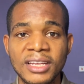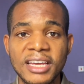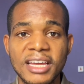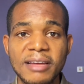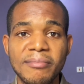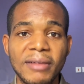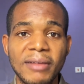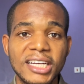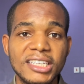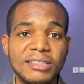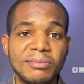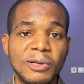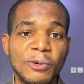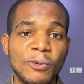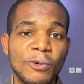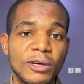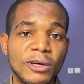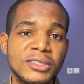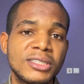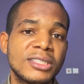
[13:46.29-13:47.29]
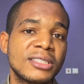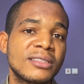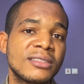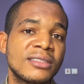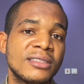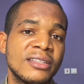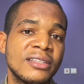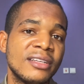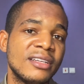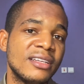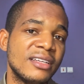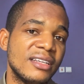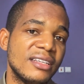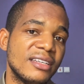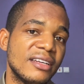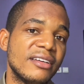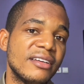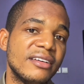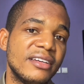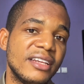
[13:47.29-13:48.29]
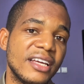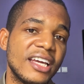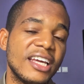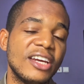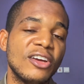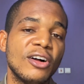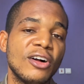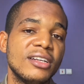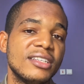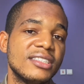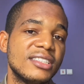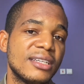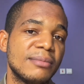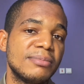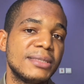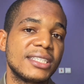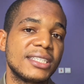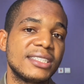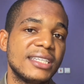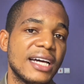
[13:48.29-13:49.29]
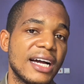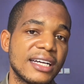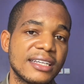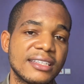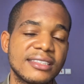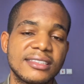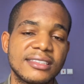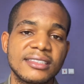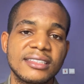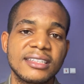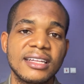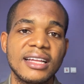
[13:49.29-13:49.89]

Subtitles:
it might be worth digging all the septic tanks,